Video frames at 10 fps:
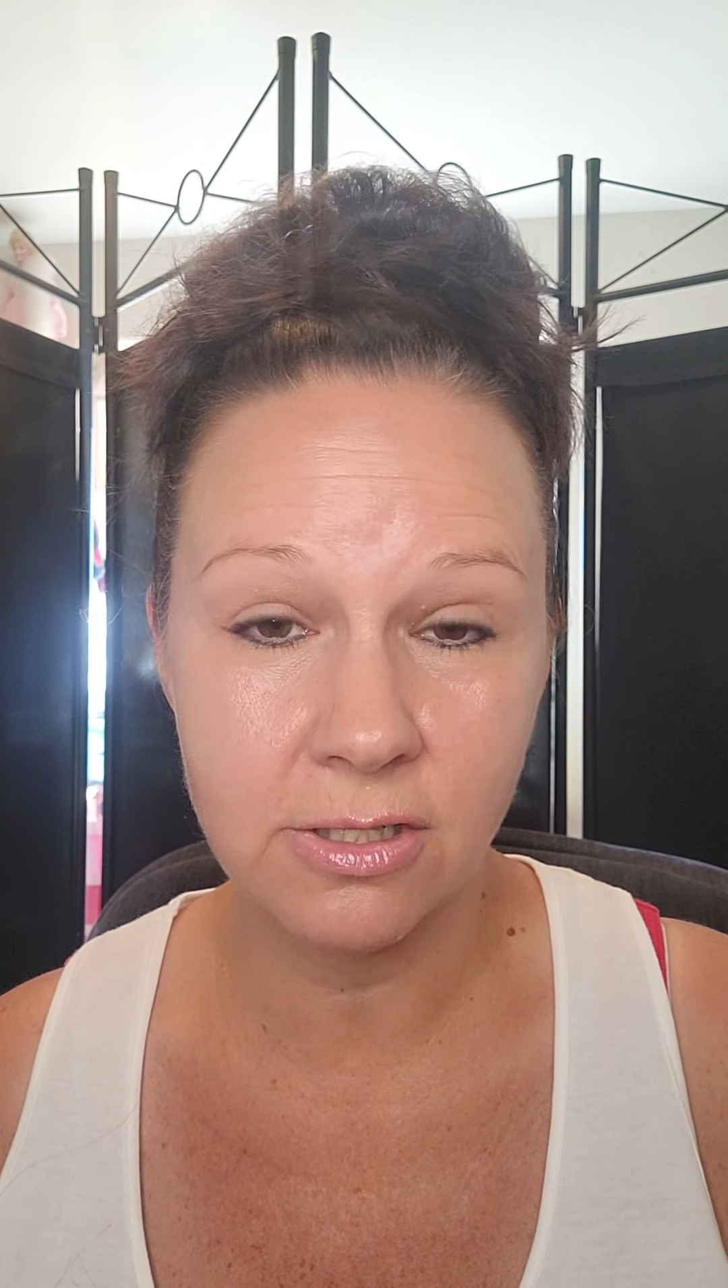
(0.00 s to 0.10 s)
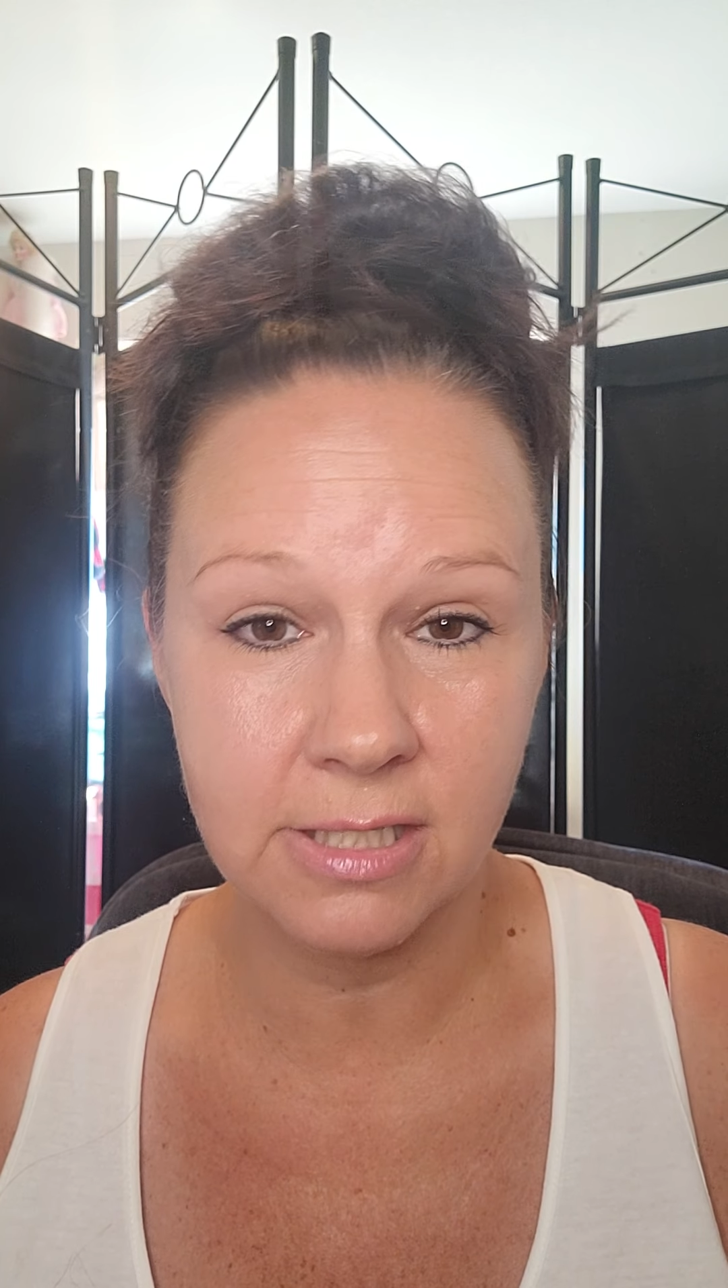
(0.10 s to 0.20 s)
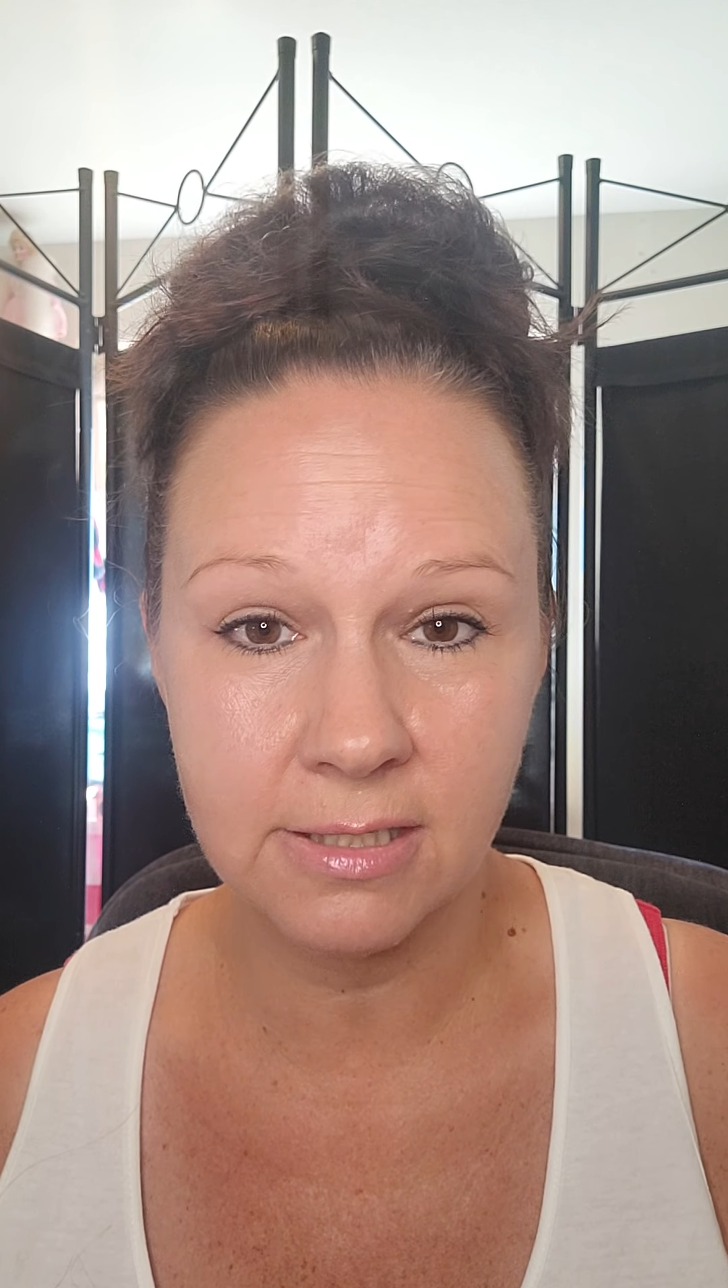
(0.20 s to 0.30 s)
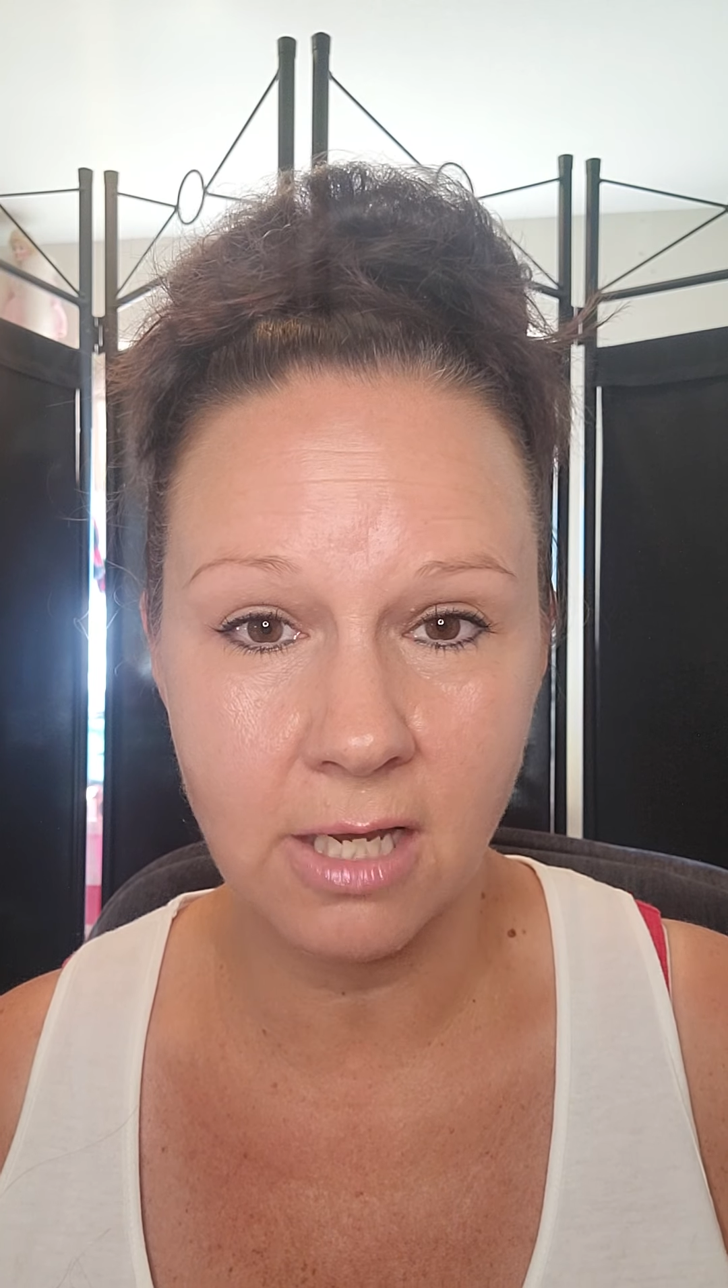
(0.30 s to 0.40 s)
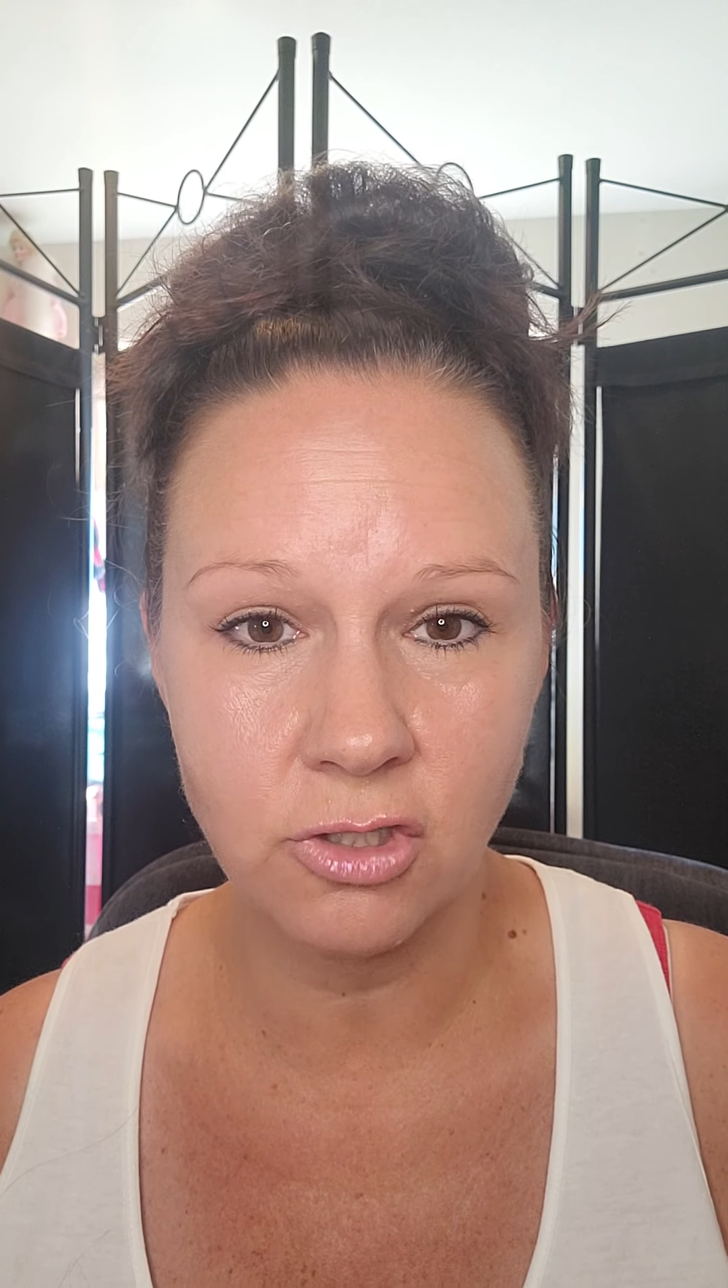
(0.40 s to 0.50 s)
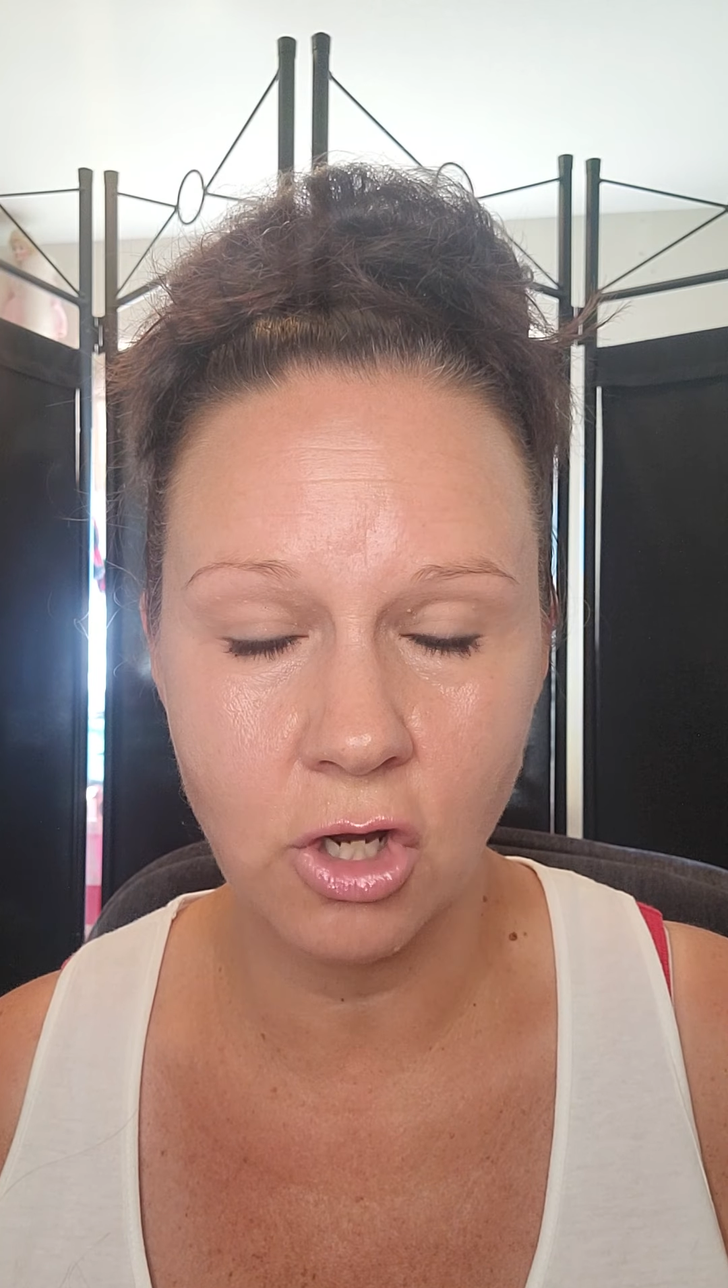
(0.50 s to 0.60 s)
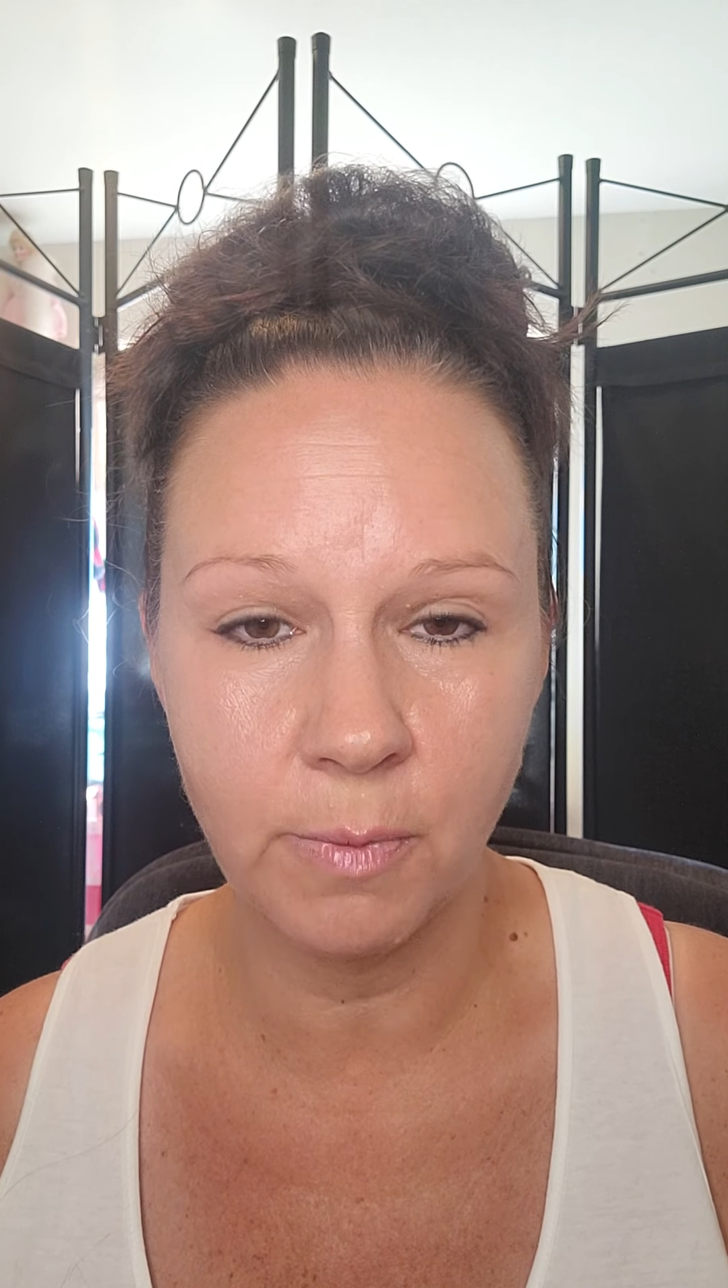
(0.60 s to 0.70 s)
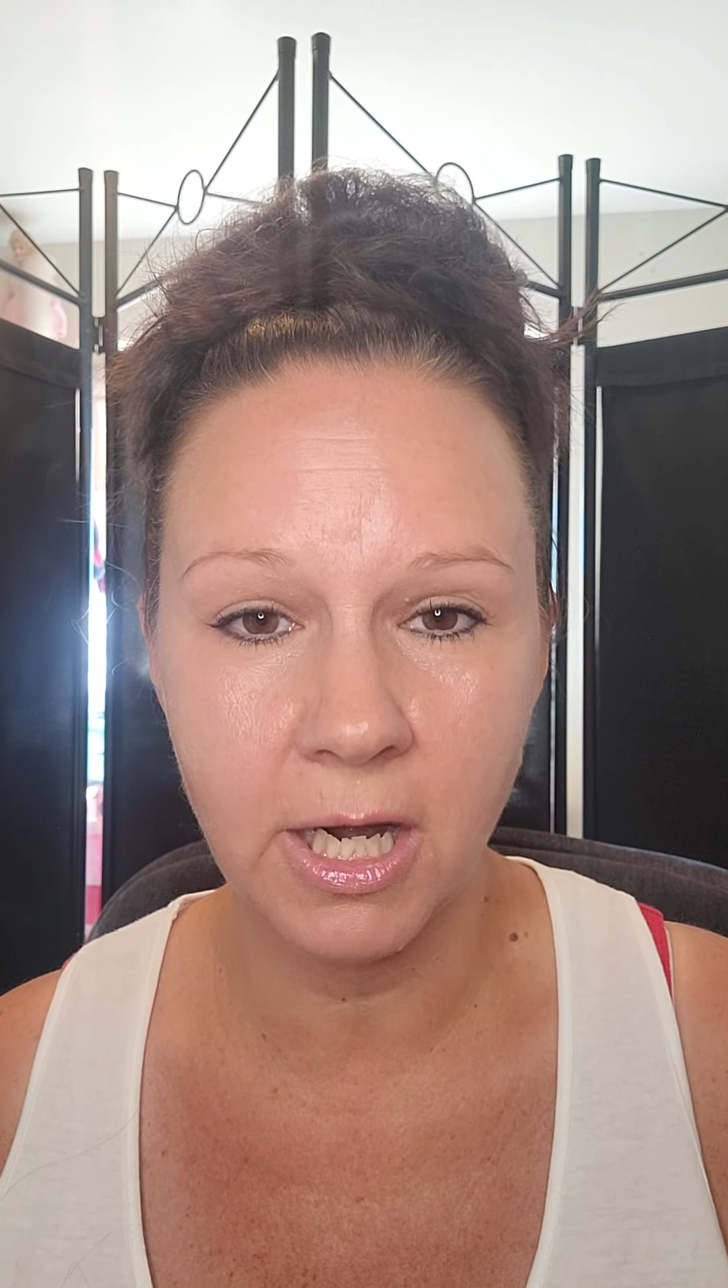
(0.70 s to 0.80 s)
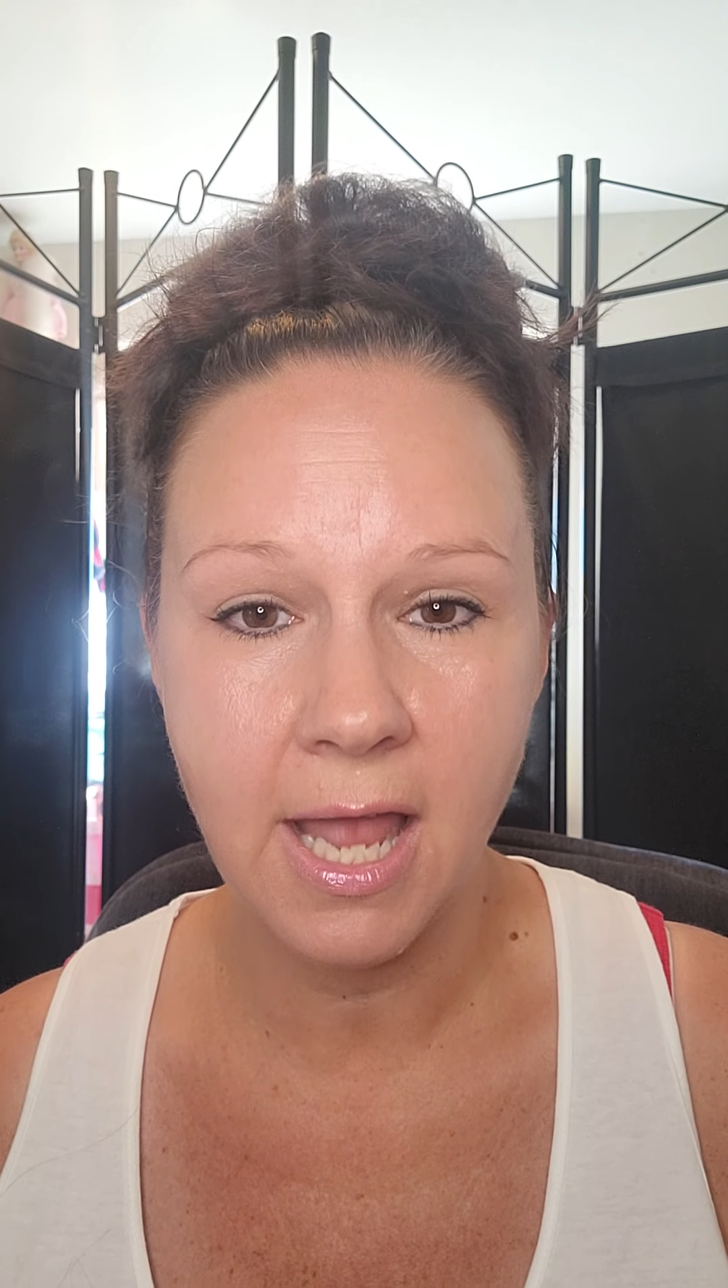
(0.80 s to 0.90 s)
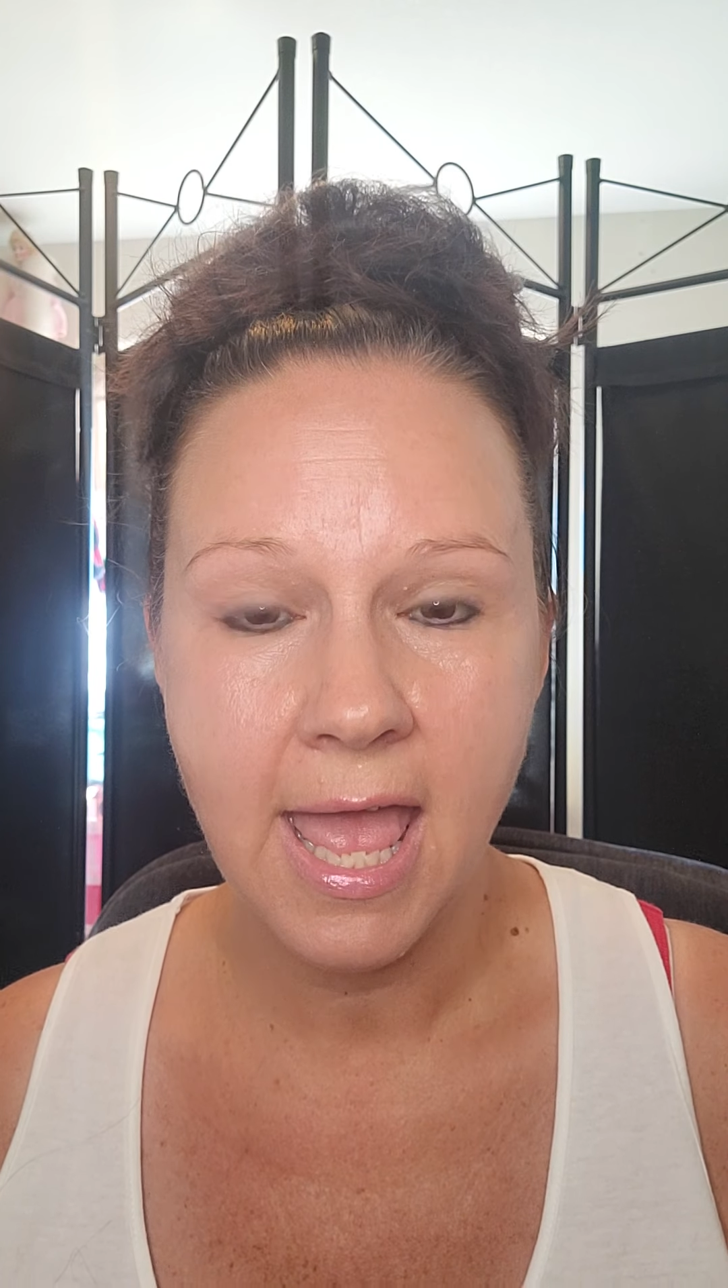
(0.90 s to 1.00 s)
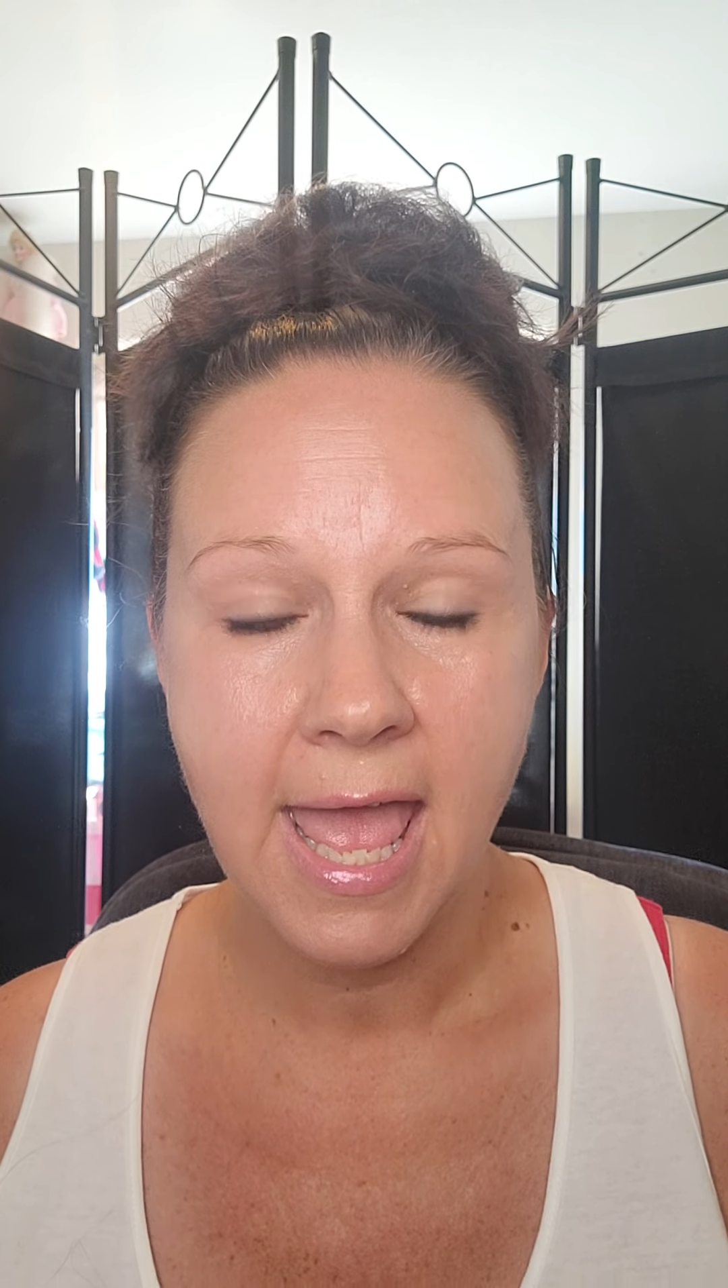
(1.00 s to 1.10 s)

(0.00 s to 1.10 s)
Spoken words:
this October.